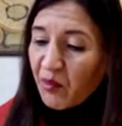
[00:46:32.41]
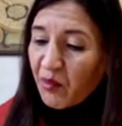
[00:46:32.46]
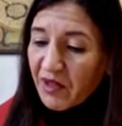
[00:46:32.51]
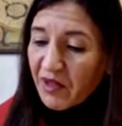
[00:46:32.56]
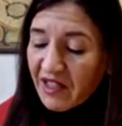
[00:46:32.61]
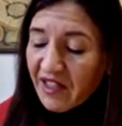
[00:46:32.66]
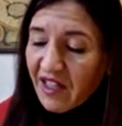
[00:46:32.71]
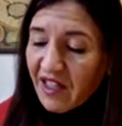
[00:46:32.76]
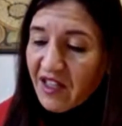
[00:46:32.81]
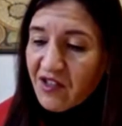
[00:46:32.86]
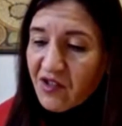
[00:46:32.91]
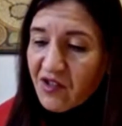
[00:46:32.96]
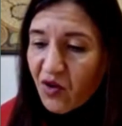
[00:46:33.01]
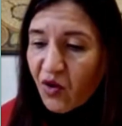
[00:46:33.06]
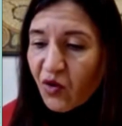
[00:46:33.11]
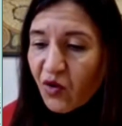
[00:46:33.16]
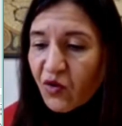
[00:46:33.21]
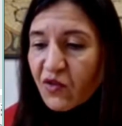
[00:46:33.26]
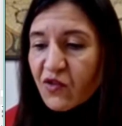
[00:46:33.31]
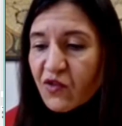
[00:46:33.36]
but it is
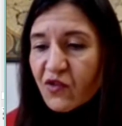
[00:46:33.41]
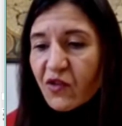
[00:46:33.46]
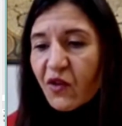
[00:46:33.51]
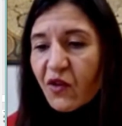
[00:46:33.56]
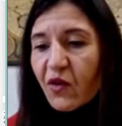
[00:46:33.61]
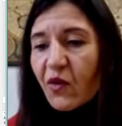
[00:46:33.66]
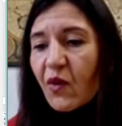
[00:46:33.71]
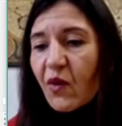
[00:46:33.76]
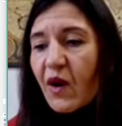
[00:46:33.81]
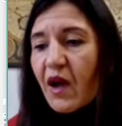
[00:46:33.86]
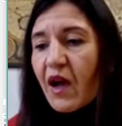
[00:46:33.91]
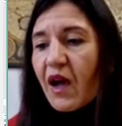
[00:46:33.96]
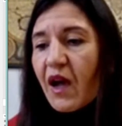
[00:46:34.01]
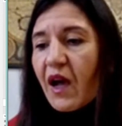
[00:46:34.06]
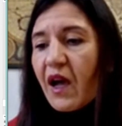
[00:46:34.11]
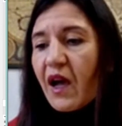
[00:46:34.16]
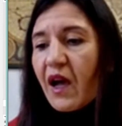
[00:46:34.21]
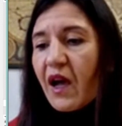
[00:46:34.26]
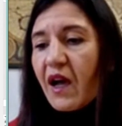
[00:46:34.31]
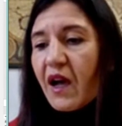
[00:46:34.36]
also
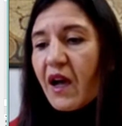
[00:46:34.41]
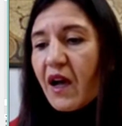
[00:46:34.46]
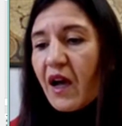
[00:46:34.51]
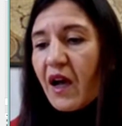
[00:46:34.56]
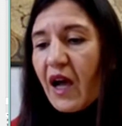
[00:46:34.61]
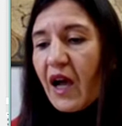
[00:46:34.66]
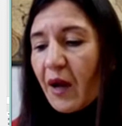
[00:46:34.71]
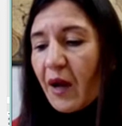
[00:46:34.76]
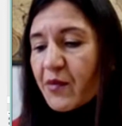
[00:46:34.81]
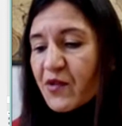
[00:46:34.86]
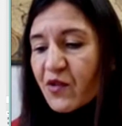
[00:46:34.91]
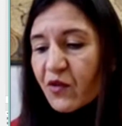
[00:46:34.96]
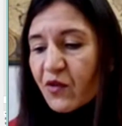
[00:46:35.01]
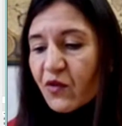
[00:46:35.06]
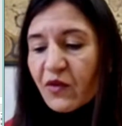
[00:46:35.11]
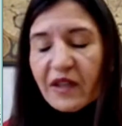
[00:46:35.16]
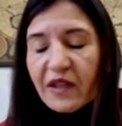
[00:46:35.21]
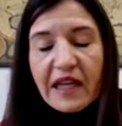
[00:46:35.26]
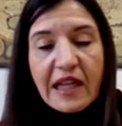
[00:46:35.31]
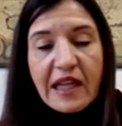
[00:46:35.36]

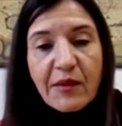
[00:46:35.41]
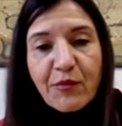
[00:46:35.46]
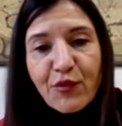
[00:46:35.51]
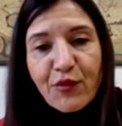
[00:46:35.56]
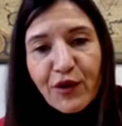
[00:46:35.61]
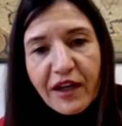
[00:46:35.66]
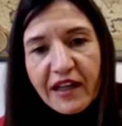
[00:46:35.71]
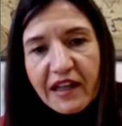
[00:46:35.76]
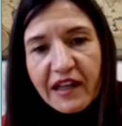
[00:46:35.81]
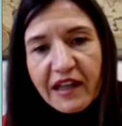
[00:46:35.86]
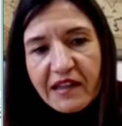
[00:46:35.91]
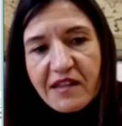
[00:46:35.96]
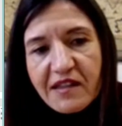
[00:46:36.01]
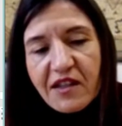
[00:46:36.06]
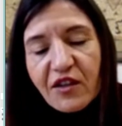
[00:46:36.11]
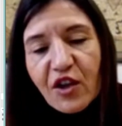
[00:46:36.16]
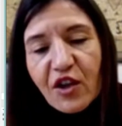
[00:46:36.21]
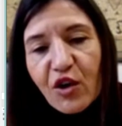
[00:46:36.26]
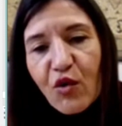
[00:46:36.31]
absolutely brilliant.